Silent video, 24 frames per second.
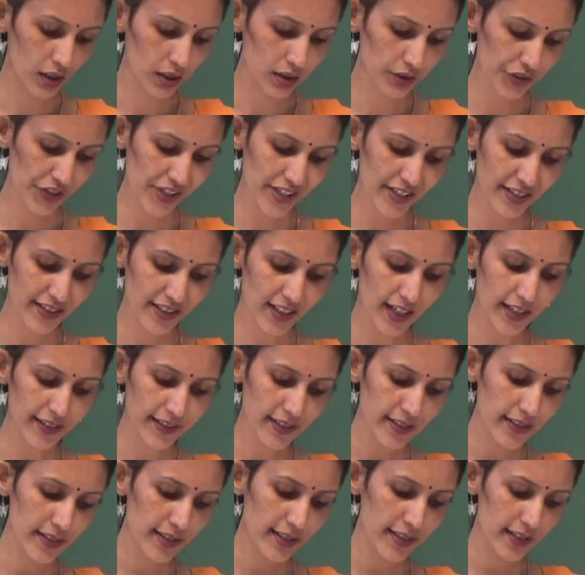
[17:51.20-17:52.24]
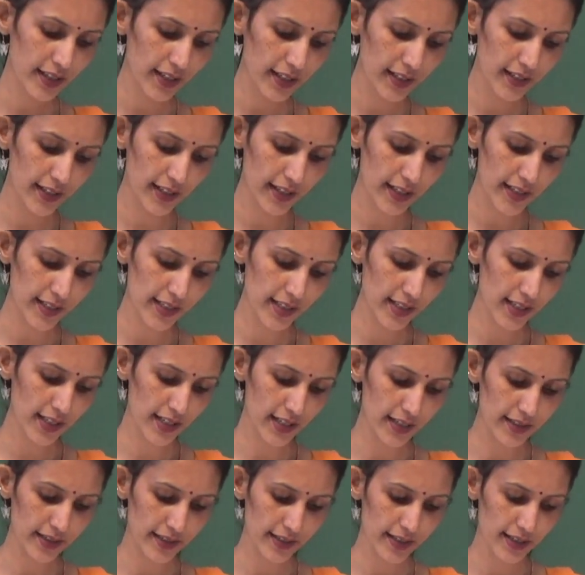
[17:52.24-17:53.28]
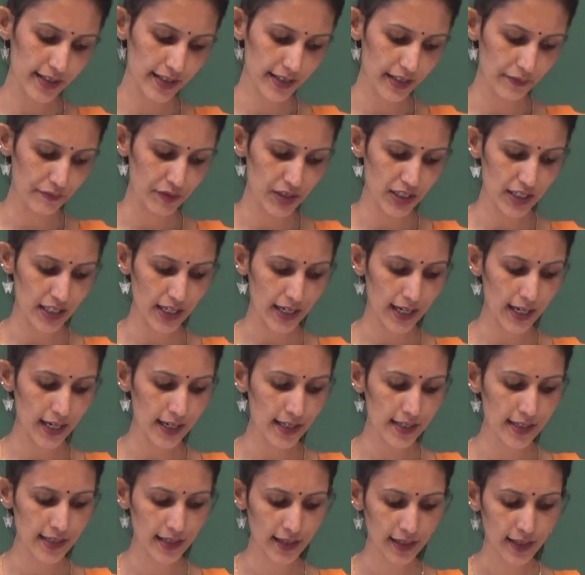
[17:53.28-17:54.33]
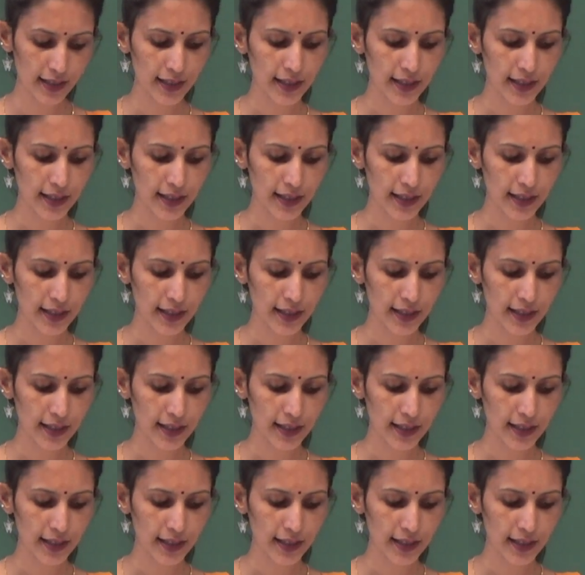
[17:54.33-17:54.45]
She started it in 1978